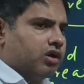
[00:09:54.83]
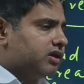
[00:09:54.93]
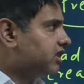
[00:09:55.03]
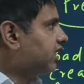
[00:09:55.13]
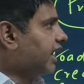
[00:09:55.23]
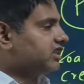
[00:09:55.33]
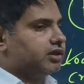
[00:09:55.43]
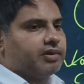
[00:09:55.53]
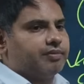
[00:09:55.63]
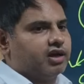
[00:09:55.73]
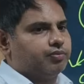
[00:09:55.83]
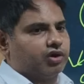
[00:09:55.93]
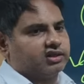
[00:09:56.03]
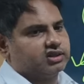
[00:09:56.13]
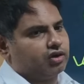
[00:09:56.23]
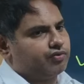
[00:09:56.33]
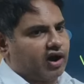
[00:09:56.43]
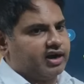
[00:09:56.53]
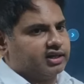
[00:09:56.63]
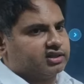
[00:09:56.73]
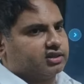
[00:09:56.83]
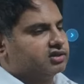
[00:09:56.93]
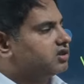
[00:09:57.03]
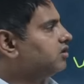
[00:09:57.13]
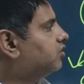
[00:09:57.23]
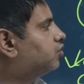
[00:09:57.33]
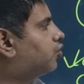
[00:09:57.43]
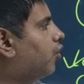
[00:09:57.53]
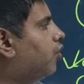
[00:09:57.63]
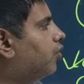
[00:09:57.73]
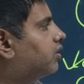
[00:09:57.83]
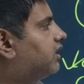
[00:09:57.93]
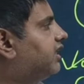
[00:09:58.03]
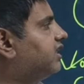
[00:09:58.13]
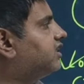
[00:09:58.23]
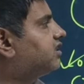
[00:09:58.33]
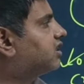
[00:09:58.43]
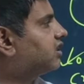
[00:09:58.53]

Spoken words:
This is the resting membrane potential of cardiac cells. So these